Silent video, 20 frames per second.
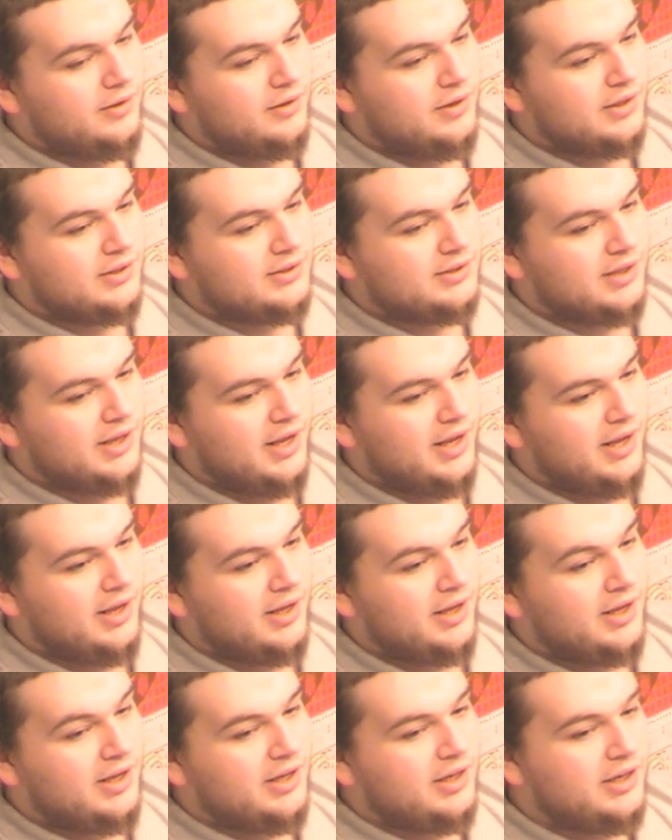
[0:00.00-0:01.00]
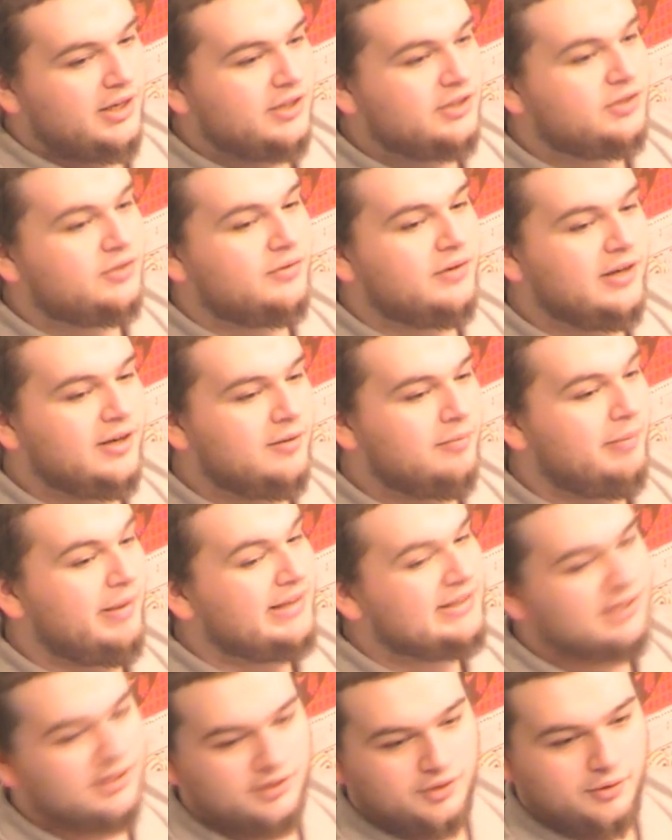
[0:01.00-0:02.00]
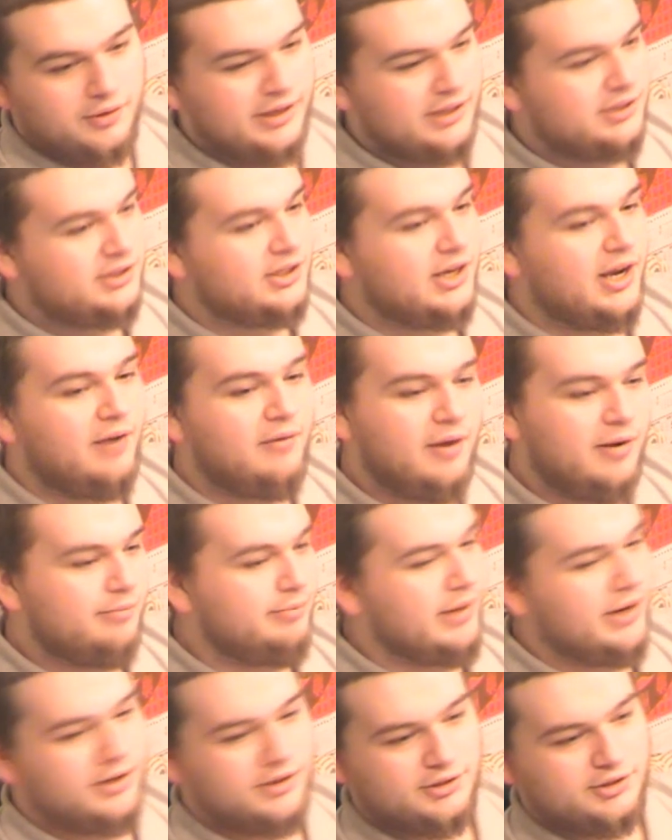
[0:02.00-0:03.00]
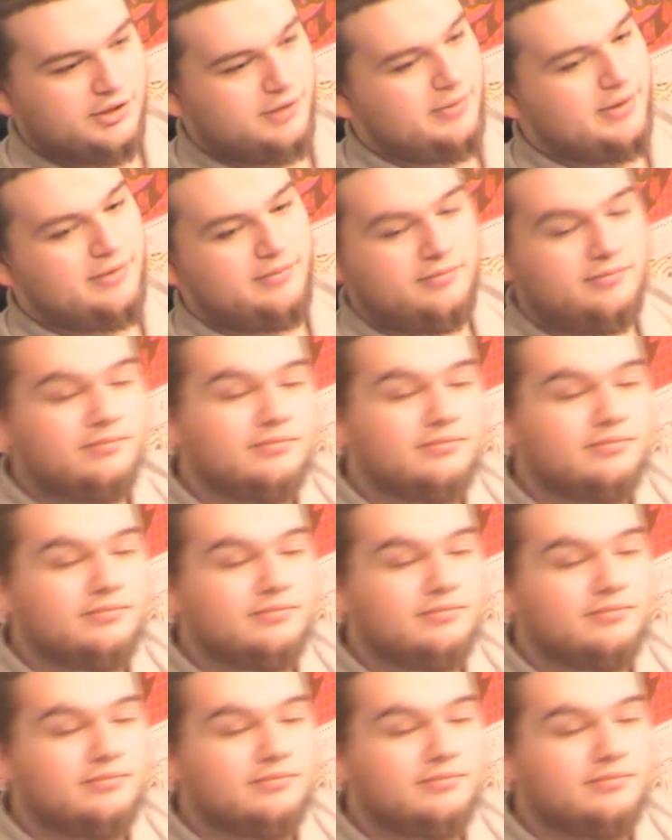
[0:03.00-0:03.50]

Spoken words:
You could say, ich will besser Deutsch. I want better German.